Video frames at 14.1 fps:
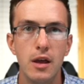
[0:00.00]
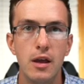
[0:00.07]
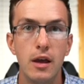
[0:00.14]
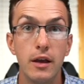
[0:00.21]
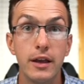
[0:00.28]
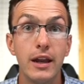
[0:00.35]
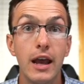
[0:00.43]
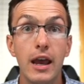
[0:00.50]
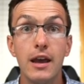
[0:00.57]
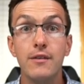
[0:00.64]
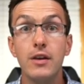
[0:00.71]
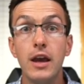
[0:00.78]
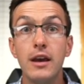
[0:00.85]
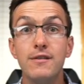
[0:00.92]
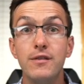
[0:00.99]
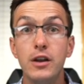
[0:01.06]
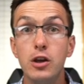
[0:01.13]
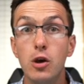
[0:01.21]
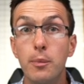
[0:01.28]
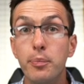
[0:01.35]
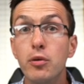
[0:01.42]
Again, I have a
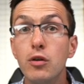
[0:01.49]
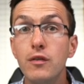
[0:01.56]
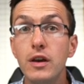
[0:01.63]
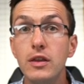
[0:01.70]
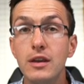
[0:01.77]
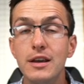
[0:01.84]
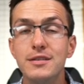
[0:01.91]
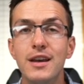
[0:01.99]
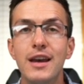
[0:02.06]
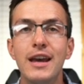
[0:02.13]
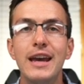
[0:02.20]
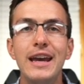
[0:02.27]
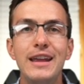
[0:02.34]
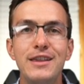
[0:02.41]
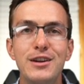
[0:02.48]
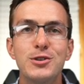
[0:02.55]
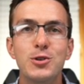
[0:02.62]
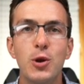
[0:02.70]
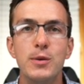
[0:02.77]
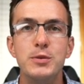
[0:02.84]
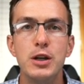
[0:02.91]
video proving this in the
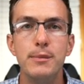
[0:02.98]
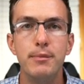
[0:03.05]
description